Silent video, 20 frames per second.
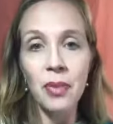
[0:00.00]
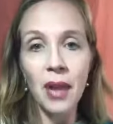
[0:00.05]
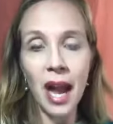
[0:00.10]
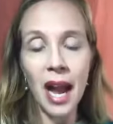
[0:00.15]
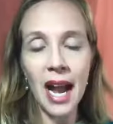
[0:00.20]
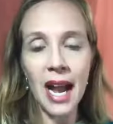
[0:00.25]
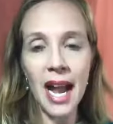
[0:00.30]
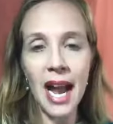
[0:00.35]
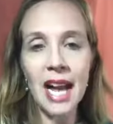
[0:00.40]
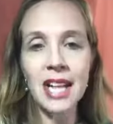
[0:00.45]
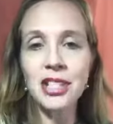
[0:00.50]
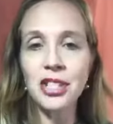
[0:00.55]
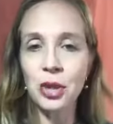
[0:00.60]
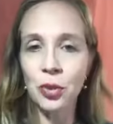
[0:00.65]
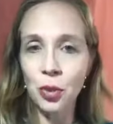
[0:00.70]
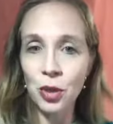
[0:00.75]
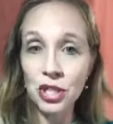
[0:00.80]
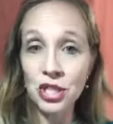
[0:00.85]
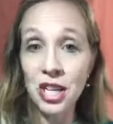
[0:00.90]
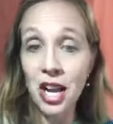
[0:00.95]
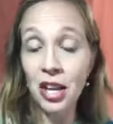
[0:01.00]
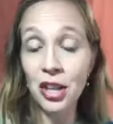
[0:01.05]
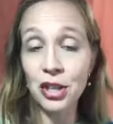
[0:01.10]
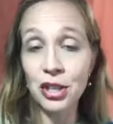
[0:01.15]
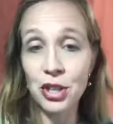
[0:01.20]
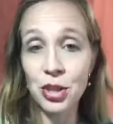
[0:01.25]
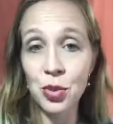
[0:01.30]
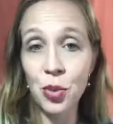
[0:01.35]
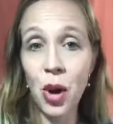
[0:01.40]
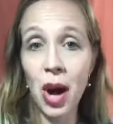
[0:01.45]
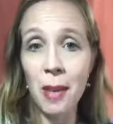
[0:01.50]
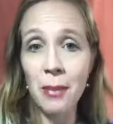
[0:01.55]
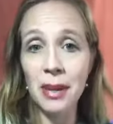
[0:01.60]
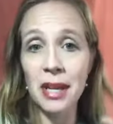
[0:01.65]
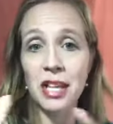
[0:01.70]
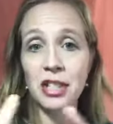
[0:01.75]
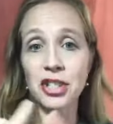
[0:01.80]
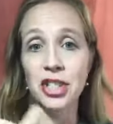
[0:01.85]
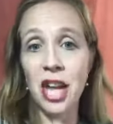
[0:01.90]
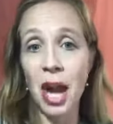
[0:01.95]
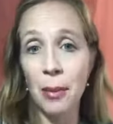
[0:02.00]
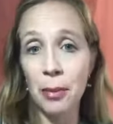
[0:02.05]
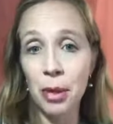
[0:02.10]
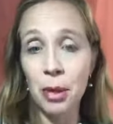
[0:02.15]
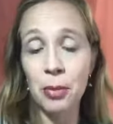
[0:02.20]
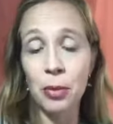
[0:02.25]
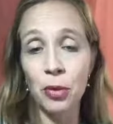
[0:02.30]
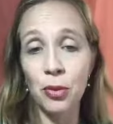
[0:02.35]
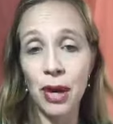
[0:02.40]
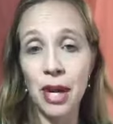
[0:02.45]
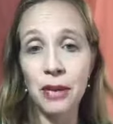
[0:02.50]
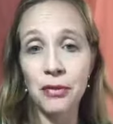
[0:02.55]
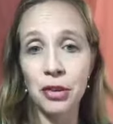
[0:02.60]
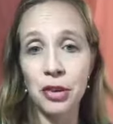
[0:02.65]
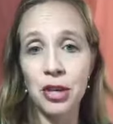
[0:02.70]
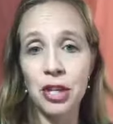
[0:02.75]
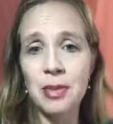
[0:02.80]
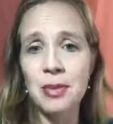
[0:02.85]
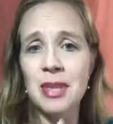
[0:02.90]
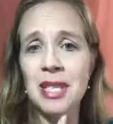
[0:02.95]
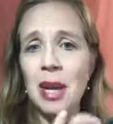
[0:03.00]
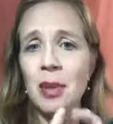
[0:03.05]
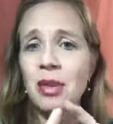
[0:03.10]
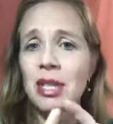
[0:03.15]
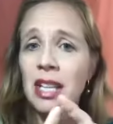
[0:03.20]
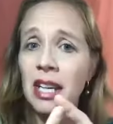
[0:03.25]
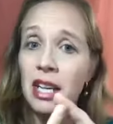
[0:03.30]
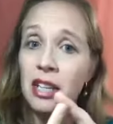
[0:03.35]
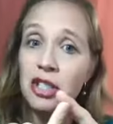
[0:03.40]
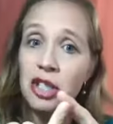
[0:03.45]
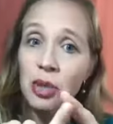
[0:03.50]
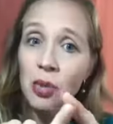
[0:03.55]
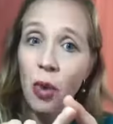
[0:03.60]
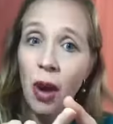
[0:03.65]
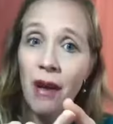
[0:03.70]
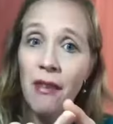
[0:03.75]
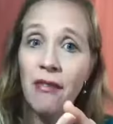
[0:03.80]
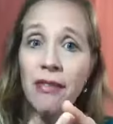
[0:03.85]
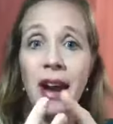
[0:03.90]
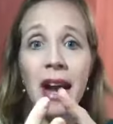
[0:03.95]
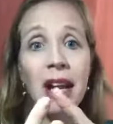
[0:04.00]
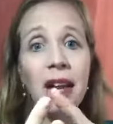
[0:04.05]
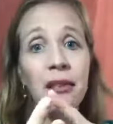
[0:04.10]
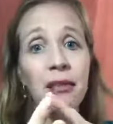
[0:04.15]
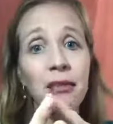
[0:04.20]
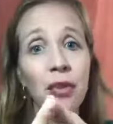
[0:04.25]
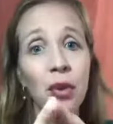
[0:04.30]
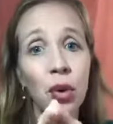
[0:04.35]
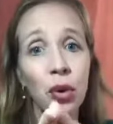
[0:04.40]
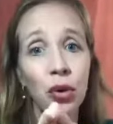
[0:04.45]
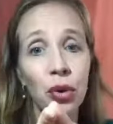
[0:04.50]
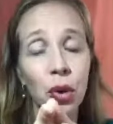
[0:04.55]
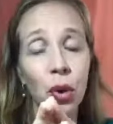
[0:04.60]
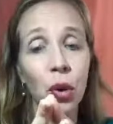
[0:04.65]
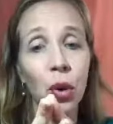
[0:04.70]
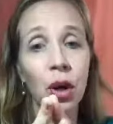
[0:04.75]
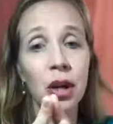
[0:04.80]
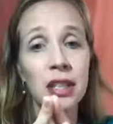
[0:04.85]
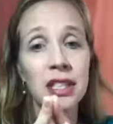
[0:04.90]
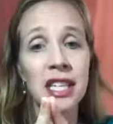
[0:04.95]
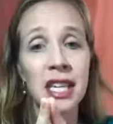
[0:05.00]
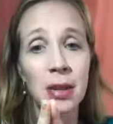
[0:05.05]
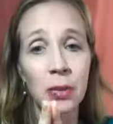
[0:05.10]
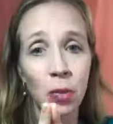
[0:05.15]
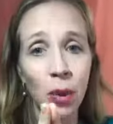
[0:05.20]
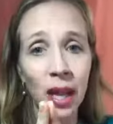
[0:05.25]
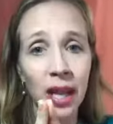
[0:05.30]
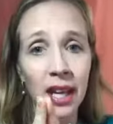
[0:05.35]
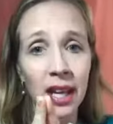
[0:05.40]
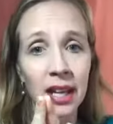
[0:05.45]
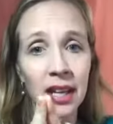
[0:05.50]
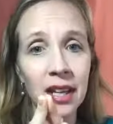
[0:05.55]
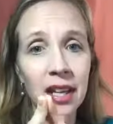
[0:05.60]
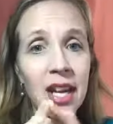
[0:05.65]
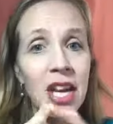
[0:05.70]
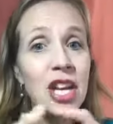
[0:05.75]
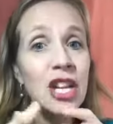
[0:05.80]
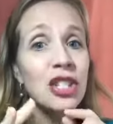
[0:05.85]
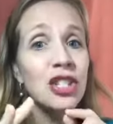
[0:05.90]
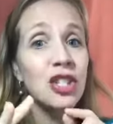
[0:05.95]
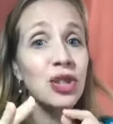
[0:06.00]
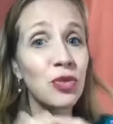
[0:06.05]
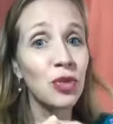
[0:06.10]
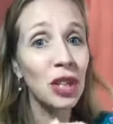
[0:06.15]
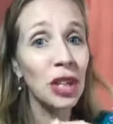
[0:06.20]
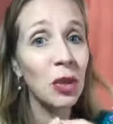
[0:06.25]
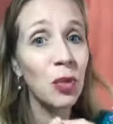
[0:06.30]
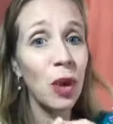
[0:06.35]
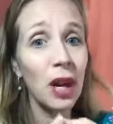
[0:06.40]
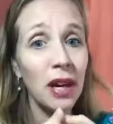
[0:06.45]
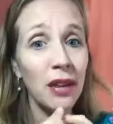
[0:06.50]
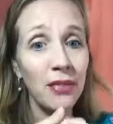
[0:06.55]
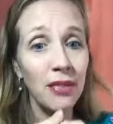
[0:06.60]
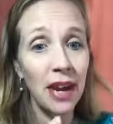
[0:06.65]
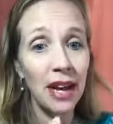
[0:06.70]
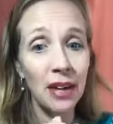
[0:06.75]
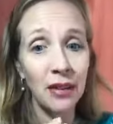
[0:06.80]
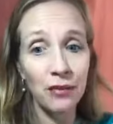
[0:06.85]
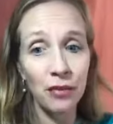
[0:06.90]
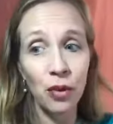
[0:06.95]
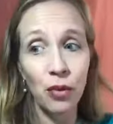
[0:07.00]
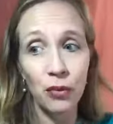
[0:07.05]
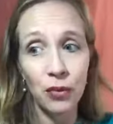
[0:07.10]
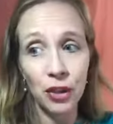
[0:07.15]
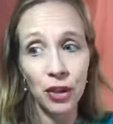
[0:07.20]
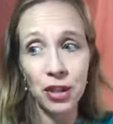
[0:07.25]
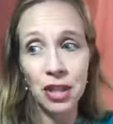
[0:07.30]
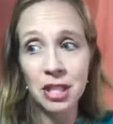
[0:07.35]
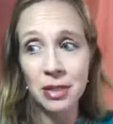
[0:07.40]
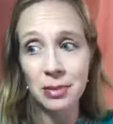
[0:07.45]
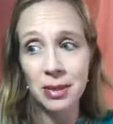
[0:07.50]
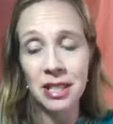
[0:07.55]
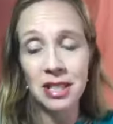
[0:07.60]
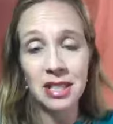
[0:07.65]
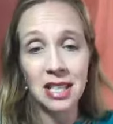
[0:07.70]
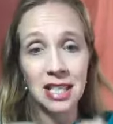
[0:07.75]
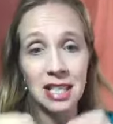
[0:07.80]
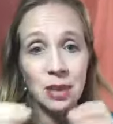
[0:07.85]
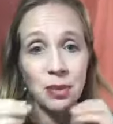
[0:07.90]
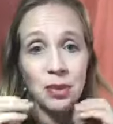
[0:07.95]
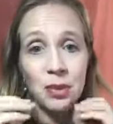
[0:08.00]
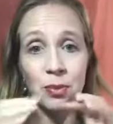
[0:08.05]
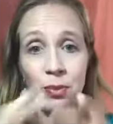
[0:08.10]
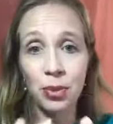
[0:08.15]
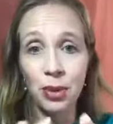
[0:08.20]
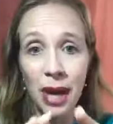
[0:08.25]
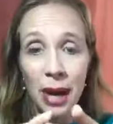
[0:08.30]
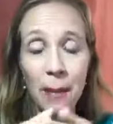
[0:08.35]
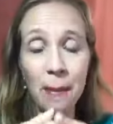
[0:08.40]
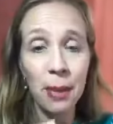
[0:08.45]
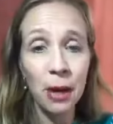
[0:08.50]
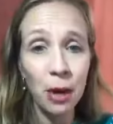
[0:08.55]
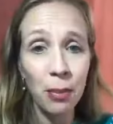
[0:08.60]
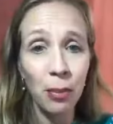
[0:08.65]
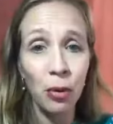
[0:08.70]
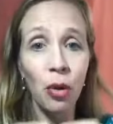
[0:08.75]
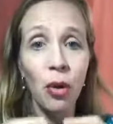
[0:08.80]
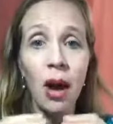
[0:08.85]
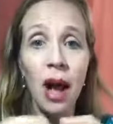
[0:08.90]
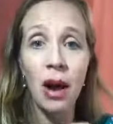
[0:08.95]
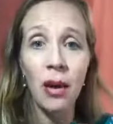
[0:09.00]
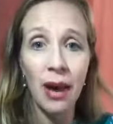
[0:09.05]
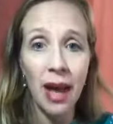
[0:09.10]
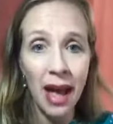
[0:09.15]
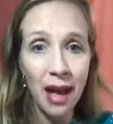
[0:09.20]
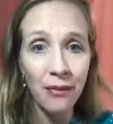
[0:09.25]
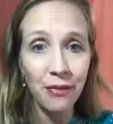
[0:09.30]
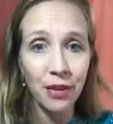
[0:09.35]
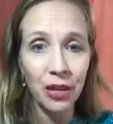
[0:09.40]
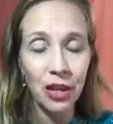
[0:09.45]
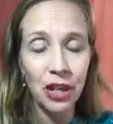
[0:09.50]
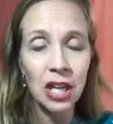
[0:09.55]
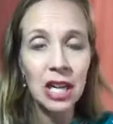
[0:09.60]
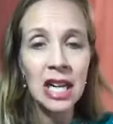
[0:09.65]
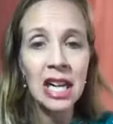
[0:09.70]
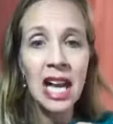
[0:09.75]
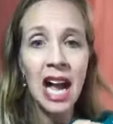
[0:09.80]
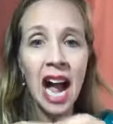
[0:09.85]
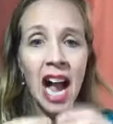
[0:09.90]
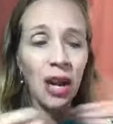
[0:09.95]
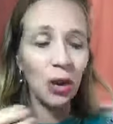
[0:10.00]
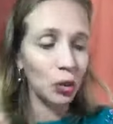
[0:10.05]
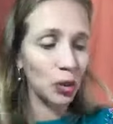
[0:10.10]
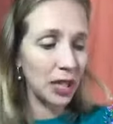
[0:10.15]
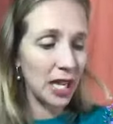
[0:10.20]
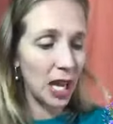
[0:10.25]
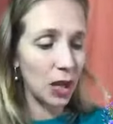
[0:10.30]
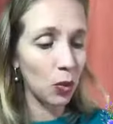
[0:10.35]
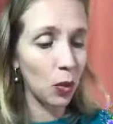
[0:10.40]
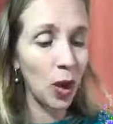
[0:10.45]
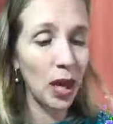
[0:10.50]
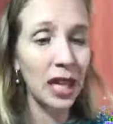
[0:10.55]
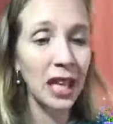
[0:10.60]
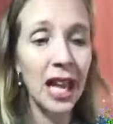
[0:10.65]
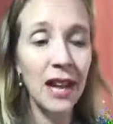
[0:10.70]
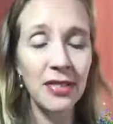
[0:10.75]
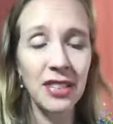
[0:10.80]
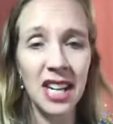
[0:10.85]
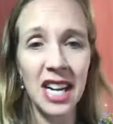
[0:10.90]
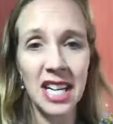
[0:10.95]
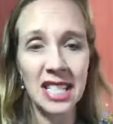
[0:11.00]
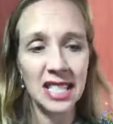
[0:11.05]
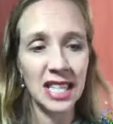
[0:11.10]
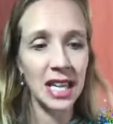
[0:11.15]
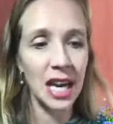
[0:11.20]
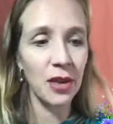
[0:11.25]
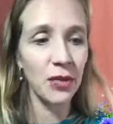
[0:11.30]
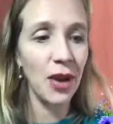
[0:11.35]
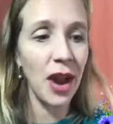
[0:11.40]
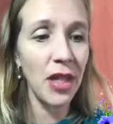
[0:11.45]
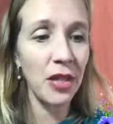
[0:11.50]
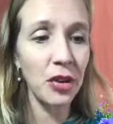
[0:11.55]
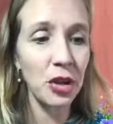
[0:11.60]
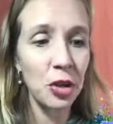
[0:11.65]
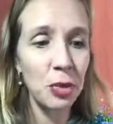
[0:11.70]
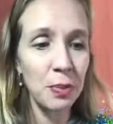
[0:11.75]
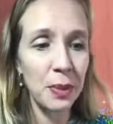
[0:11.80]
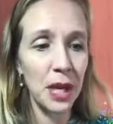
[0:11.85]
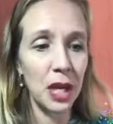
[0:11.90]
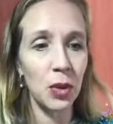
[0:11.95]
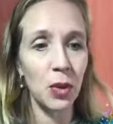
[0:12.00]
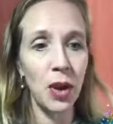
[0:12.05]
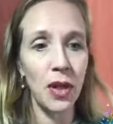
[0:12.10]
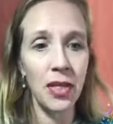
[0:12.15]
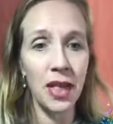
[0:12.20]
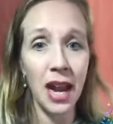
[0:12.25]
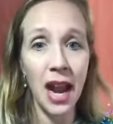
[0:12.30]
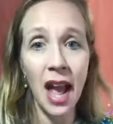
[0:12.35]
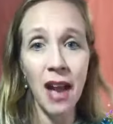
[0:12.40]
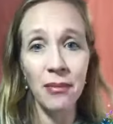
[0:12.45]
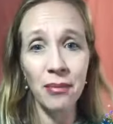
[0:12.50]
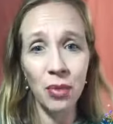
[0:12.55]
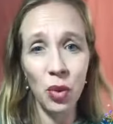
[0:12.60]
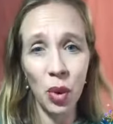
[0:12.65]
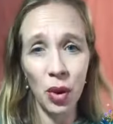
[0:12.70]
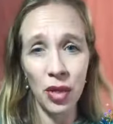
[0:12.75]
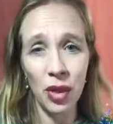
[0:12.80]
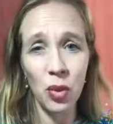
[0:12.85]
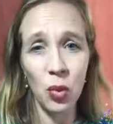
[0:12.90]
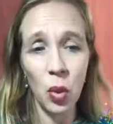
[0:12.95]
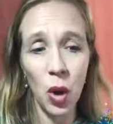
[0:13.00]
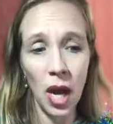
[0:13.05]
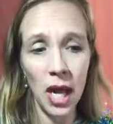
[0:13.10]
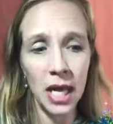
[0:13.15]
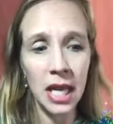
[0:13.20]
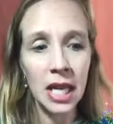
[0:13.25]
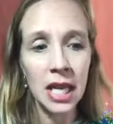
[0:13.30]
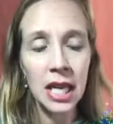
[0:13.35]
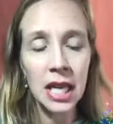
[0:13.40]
I asked her, which color do you want? Because she got Purple Rain for Christmas. I was thinking she'd want Violet Volt or Team Wicked. She really wanted Violet Volt for Christmas because it was bright purple. However, I only had one left, and I said, I'd rather you pick one that I have more than one.